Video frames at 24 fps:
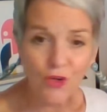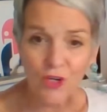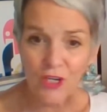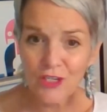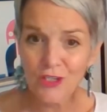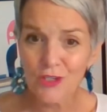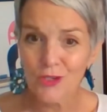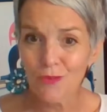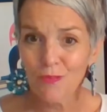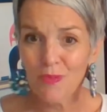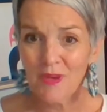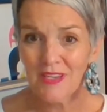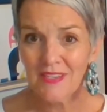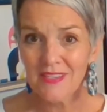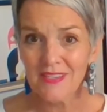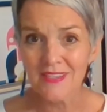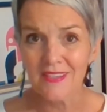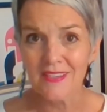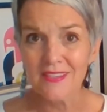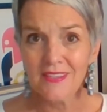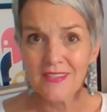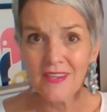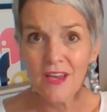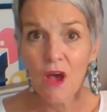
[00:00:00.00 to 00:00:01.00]
thirty-two
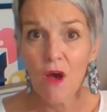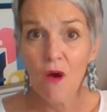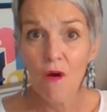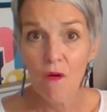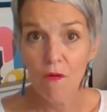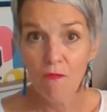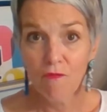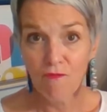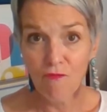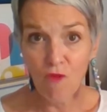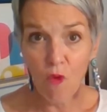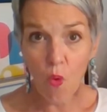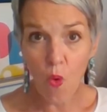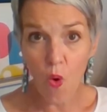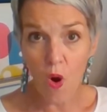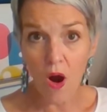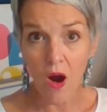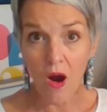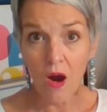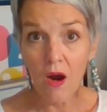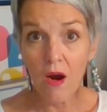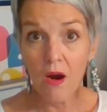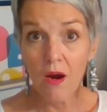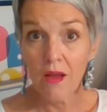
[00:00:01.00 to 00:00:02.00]
pieces
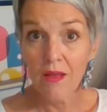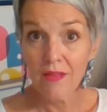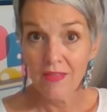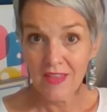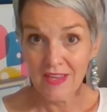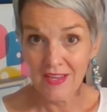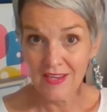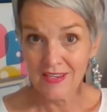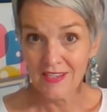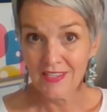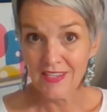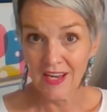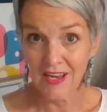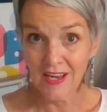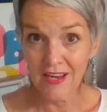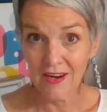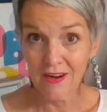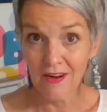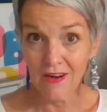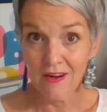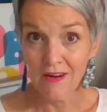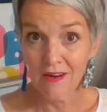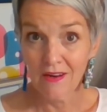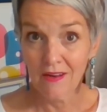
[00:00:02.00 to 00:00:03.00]
for the
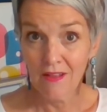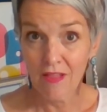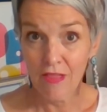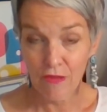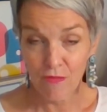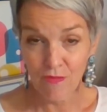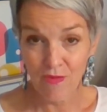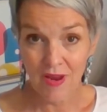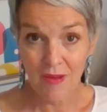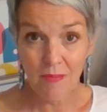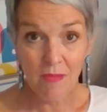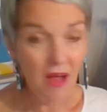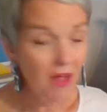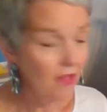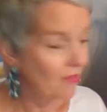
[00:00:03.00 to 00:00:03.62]
entire three